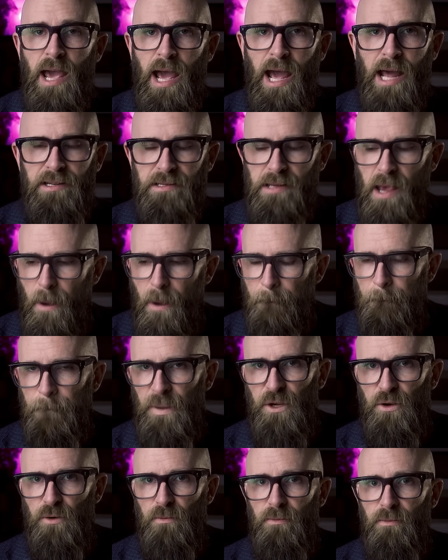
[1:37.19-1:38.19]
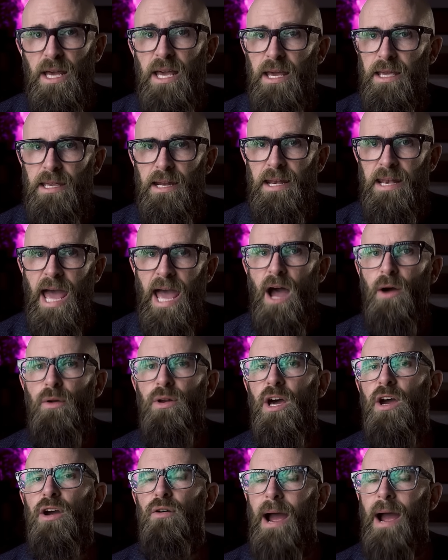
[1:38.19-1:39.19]
and boom, you now
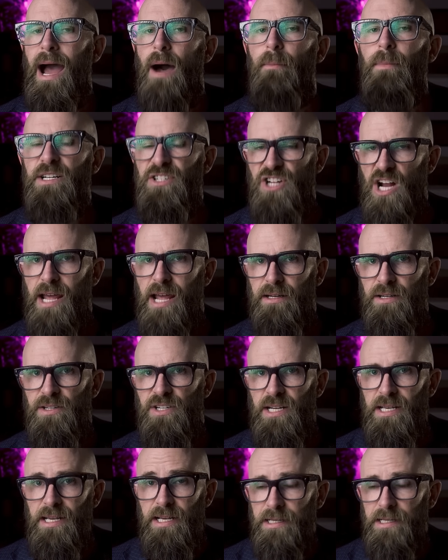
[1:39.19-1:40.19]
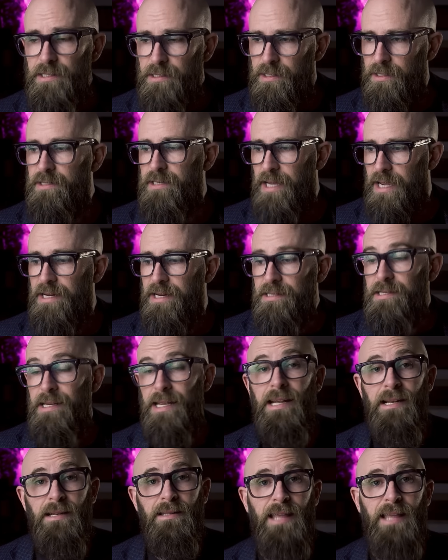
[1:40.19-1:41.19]
know how much energy is contained
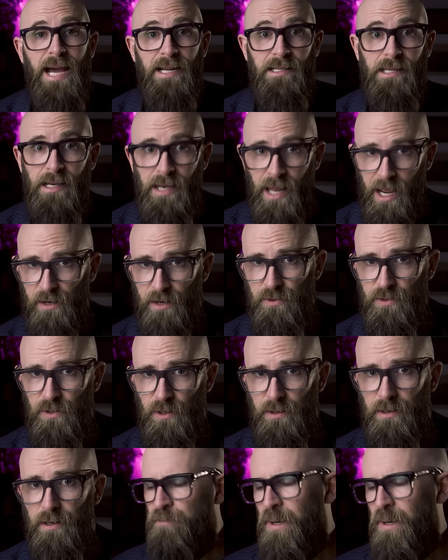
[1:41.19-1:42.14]
in that electron.